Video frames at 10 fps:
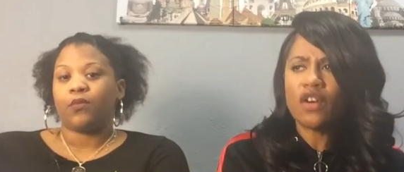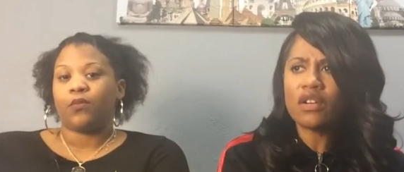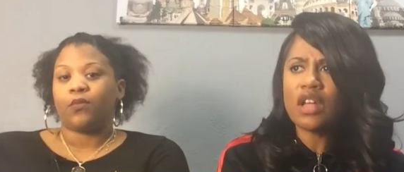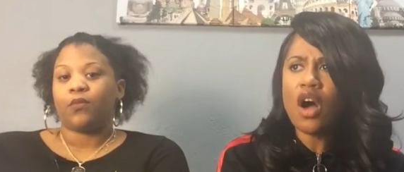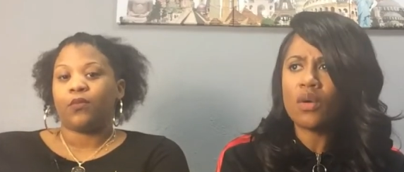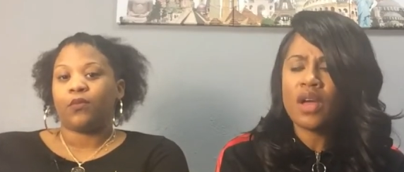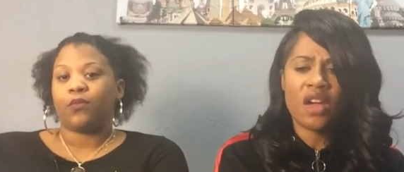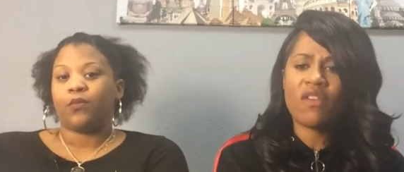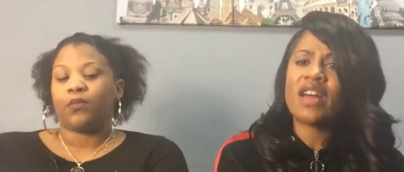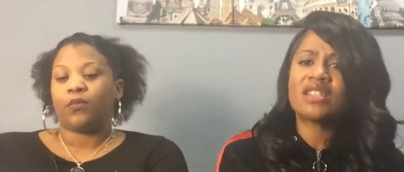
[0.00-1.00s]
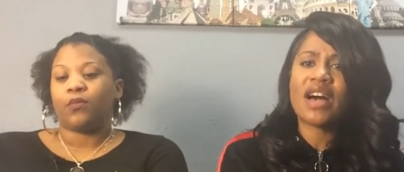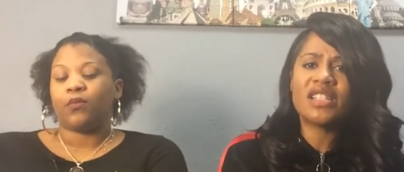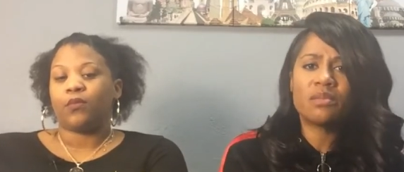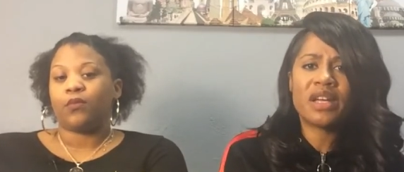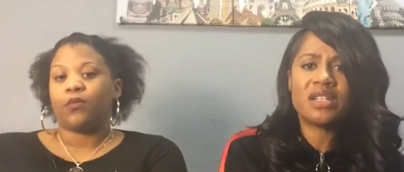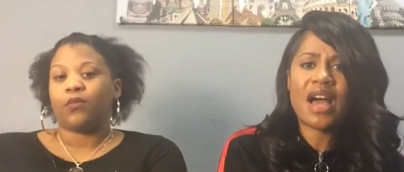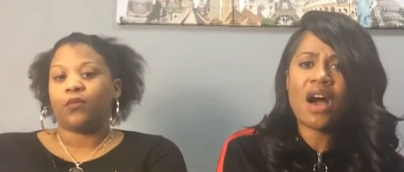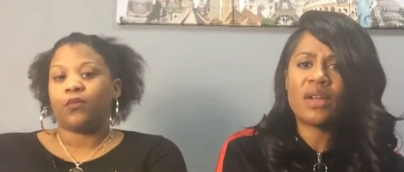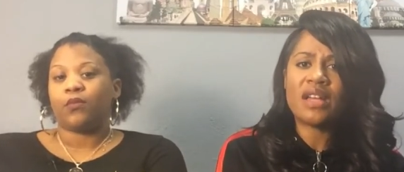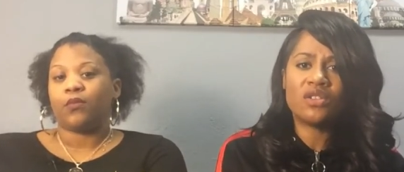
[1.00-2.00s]
Speaker 1: her alone, and write his license plate
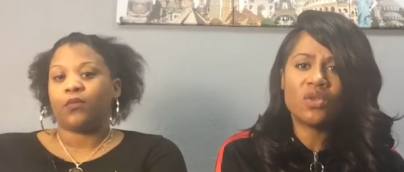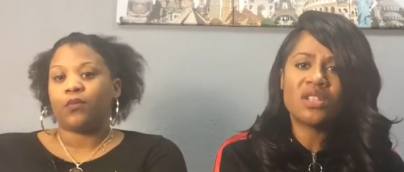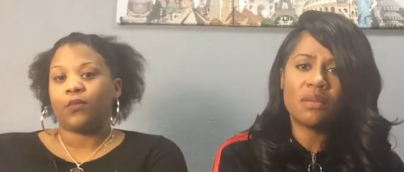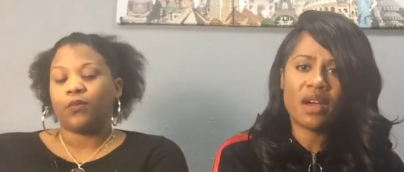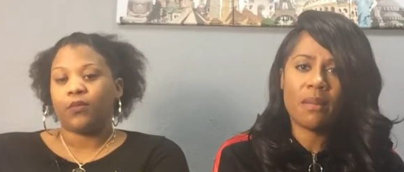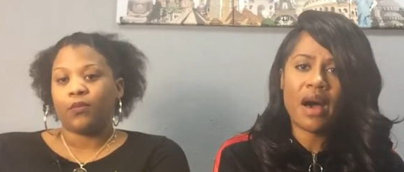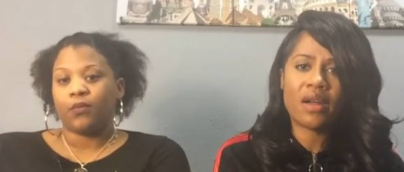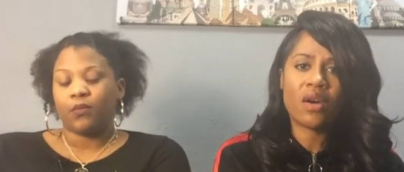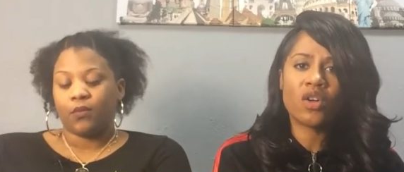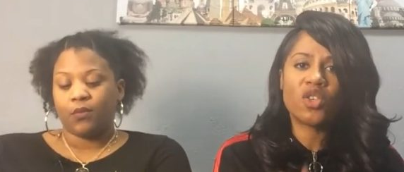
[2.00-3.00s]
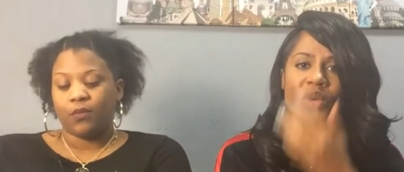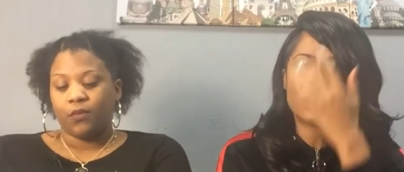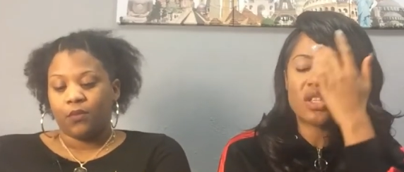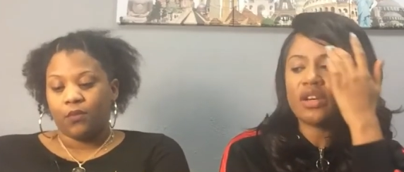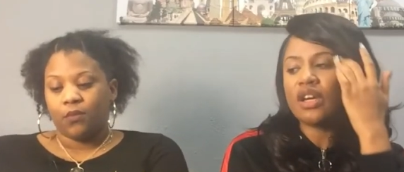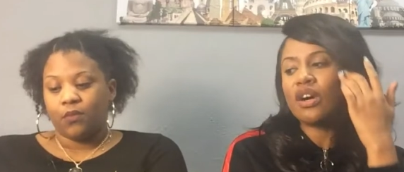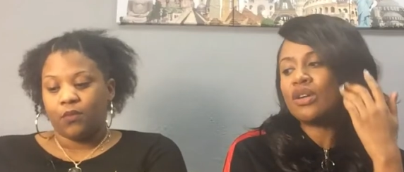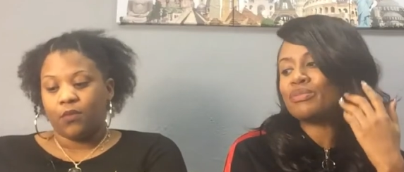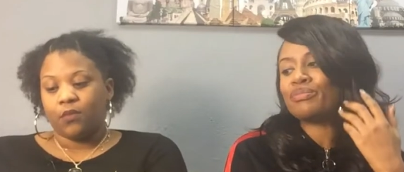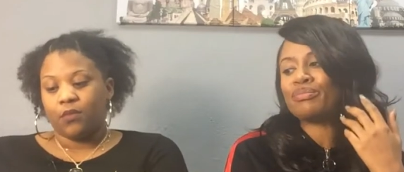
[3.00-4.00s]
down and do something about it? Or do we just look and
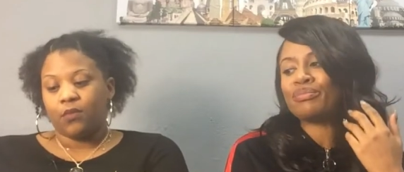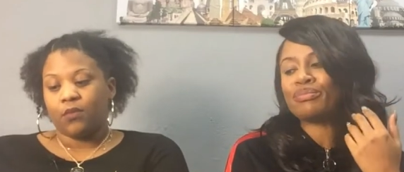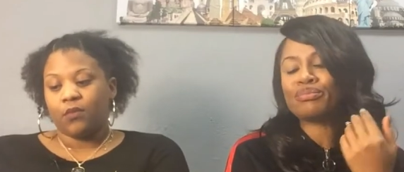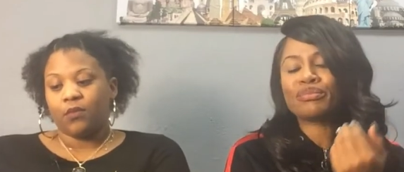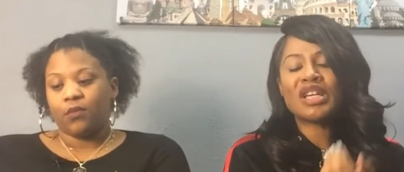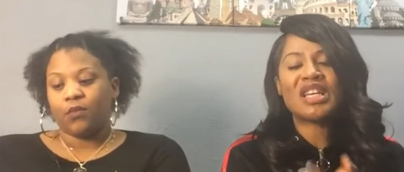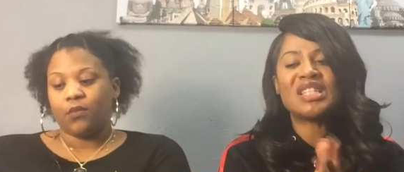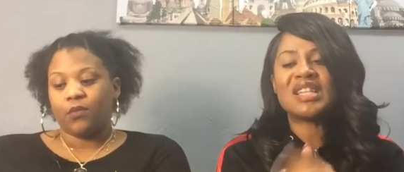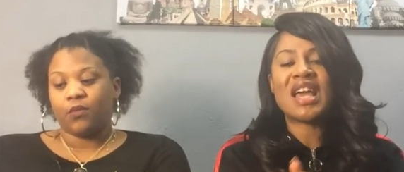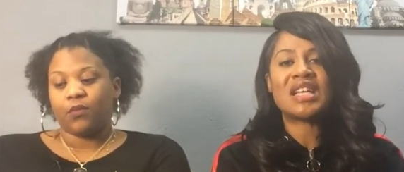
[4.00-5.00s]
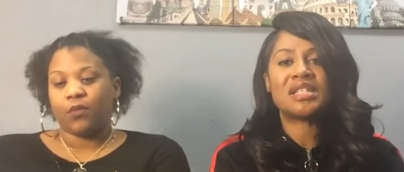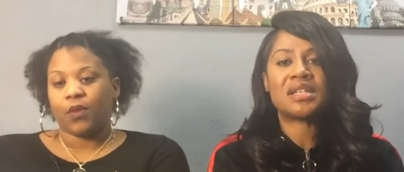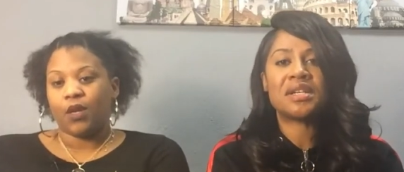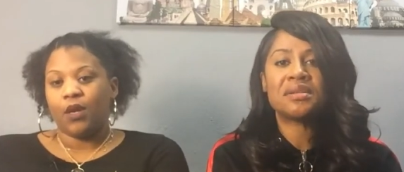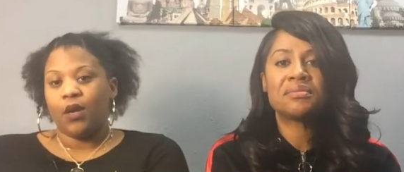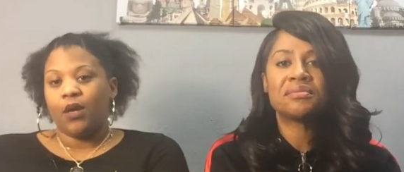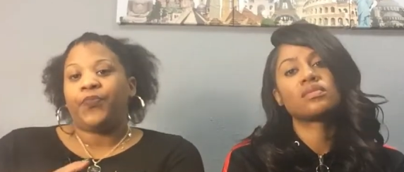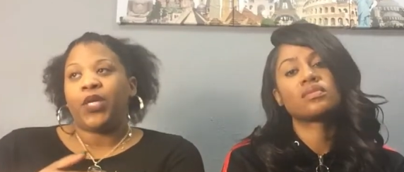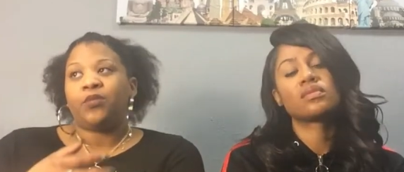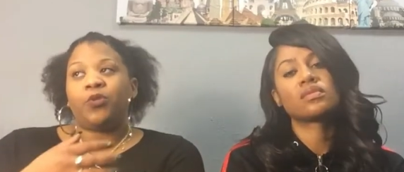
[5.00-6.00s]
go, mm, He's nasty.
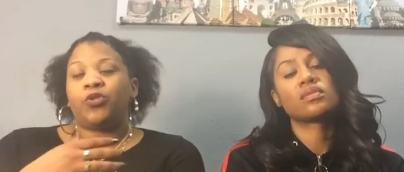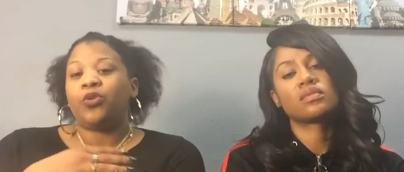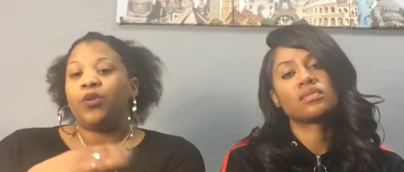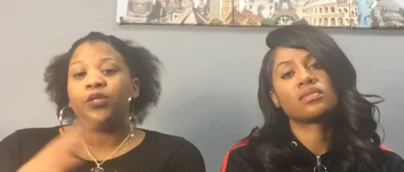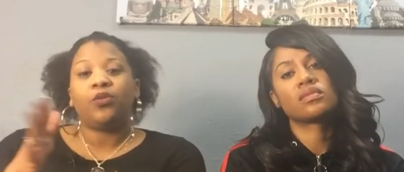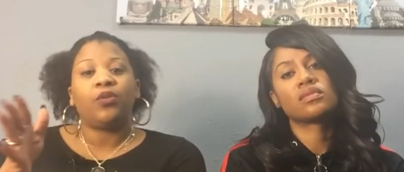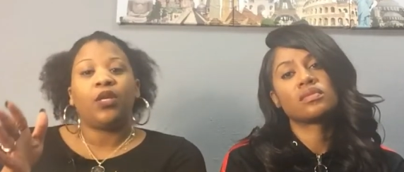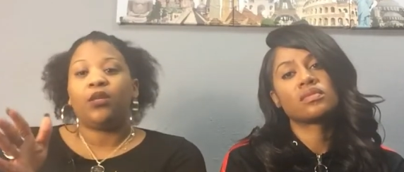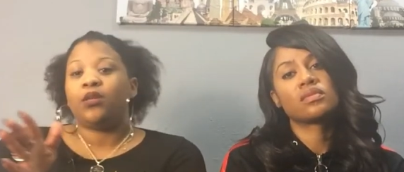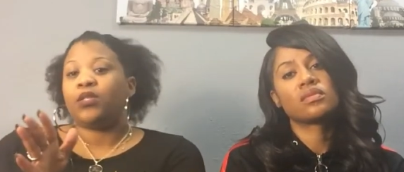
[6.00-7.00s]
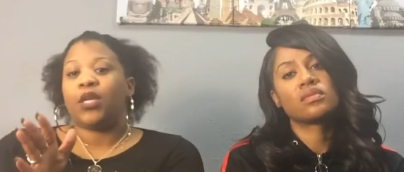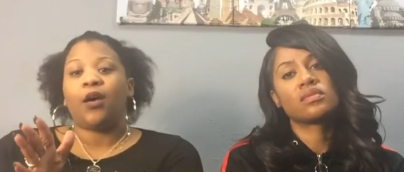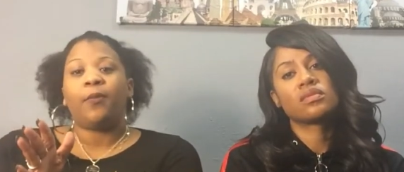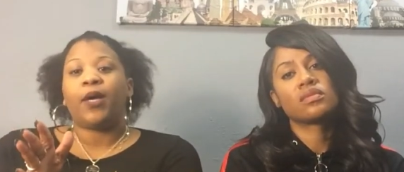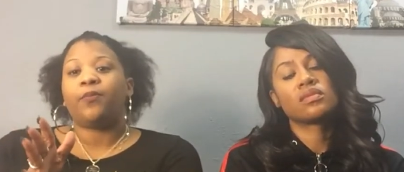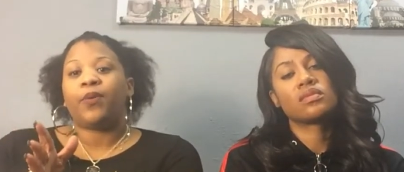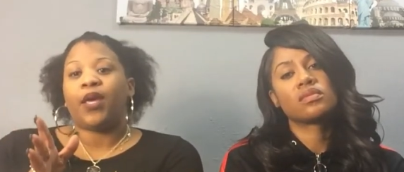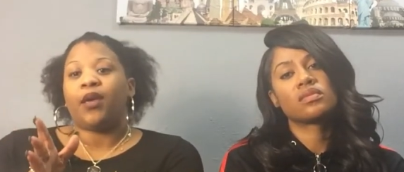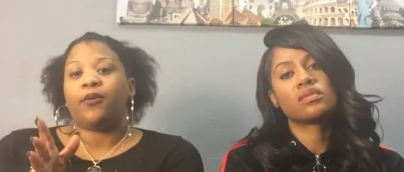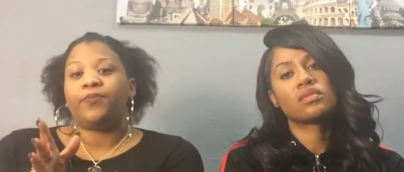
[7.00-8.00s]
Speaker 2: As mature as you think your child might
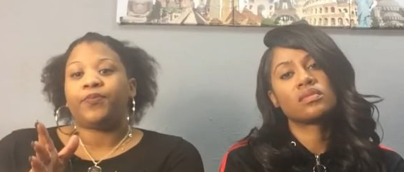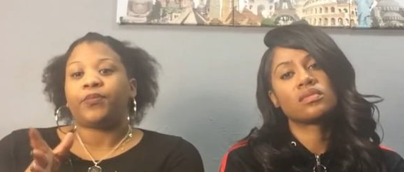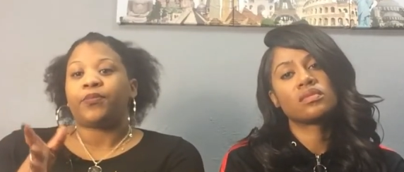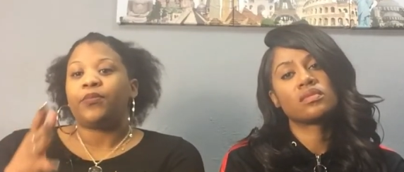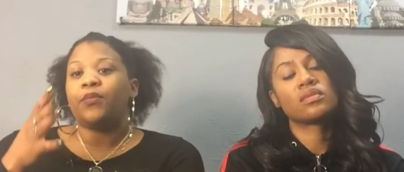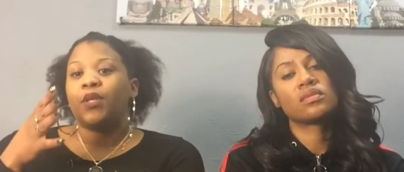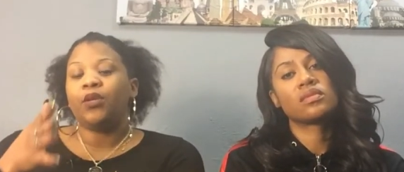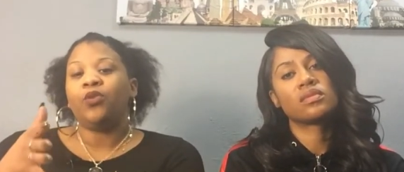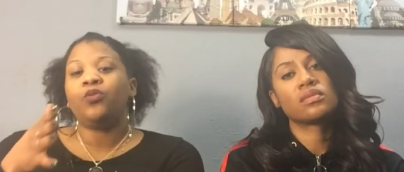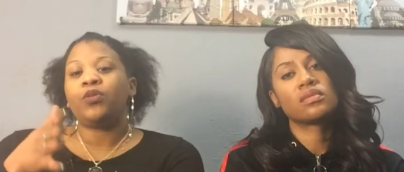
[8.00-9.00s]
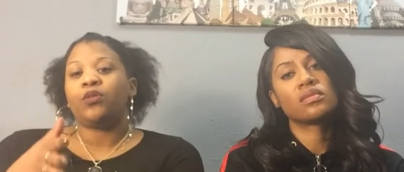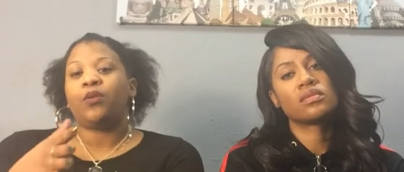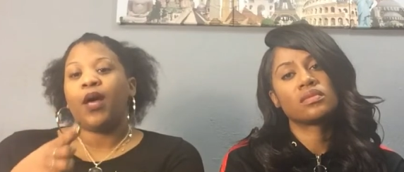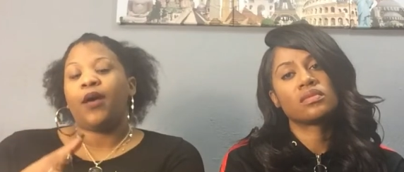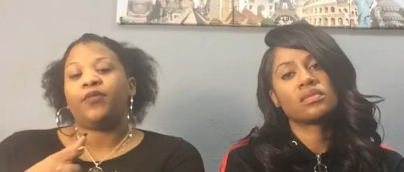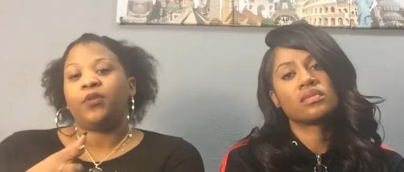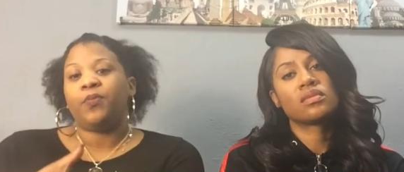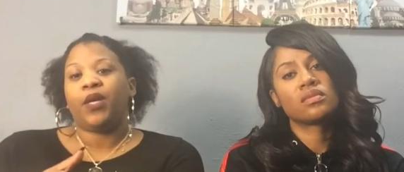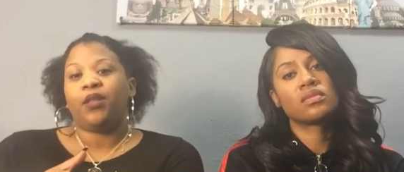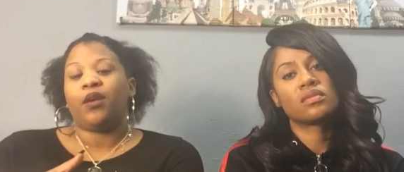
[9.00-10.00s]
be, you still have to
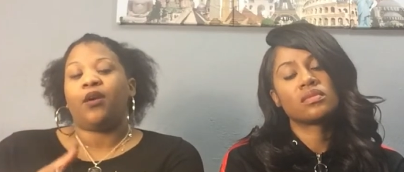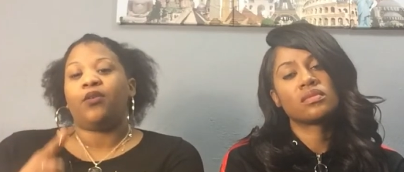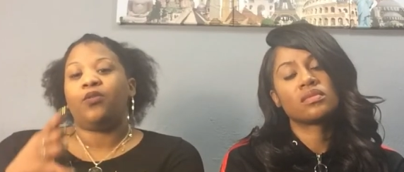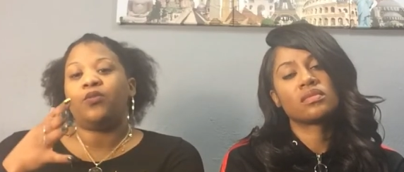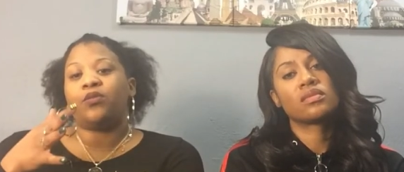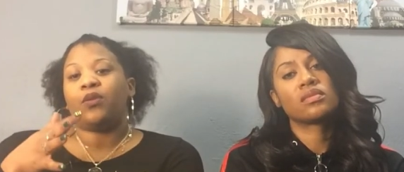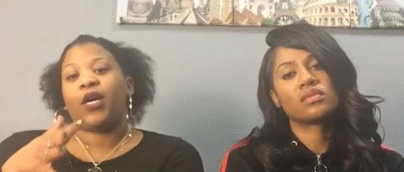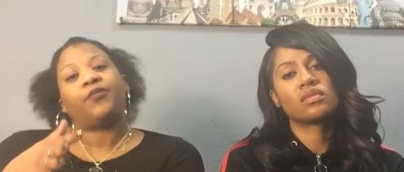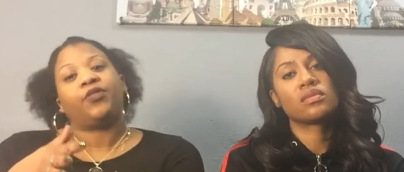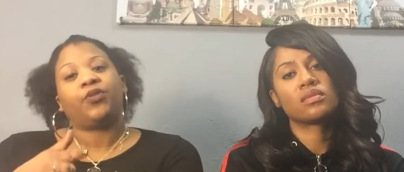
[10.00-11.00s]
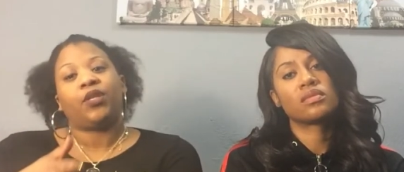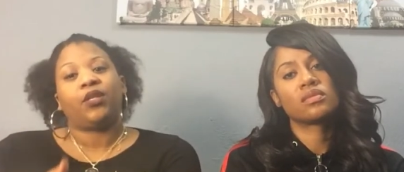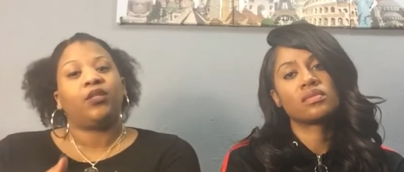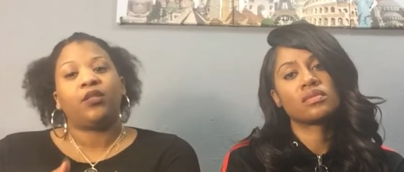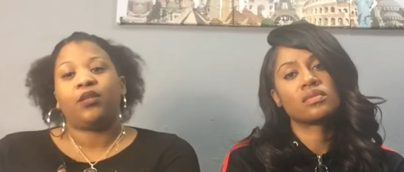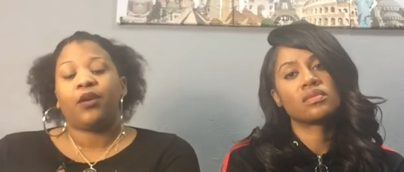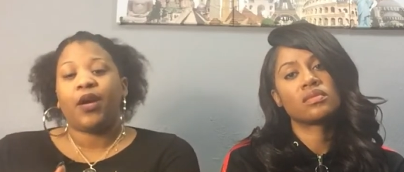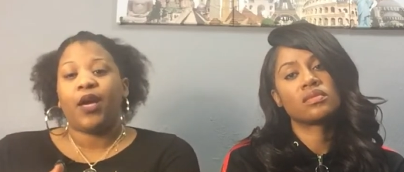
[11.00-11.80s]
be there. You still have to drill it into their